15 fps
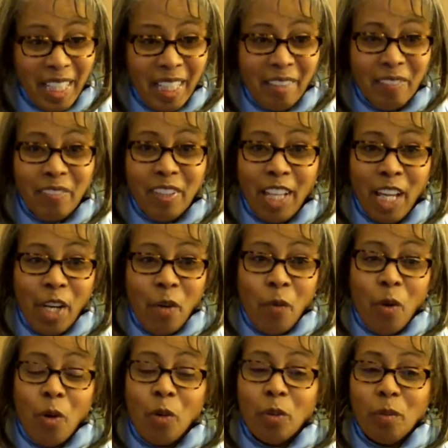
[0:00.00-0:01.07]
if they,
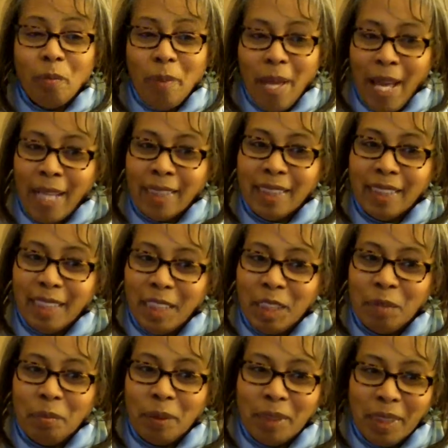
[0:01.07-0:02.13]
quote, pass
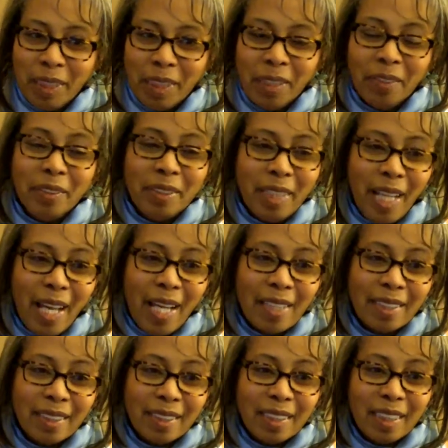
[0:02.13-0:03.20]
this particular
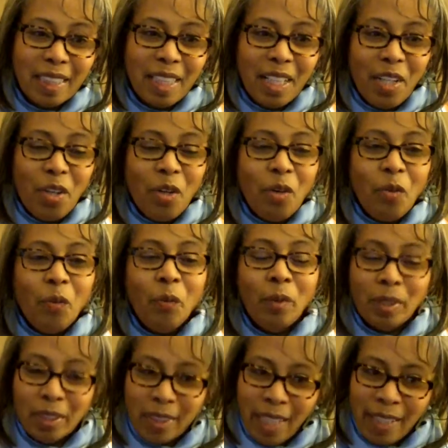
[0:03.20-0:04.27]
test,
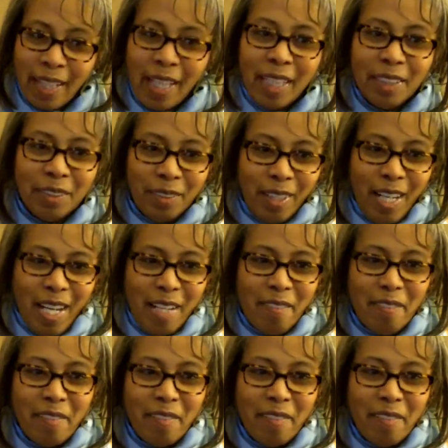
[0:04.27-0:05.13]
we'll say they can drive.